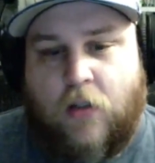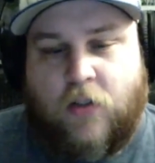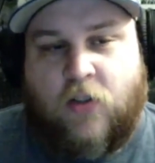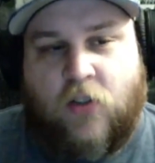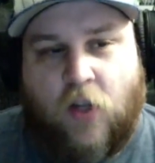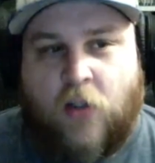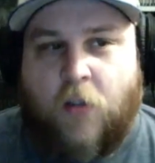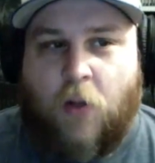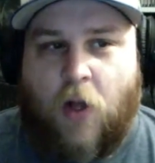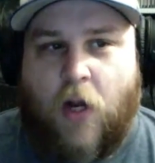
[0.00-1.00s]
to suck
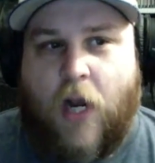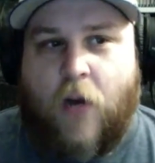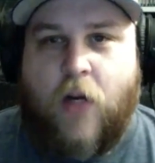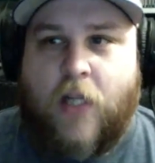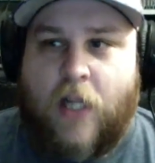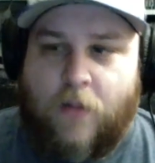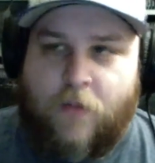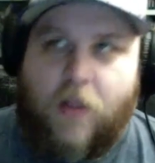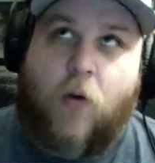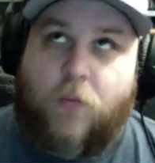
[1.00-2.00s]
the blood out, and then the
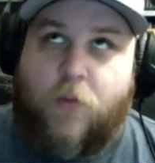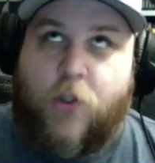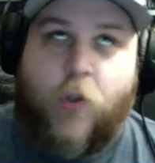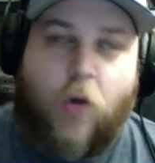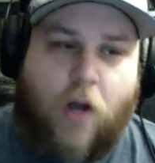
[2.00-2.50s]
thing will shoot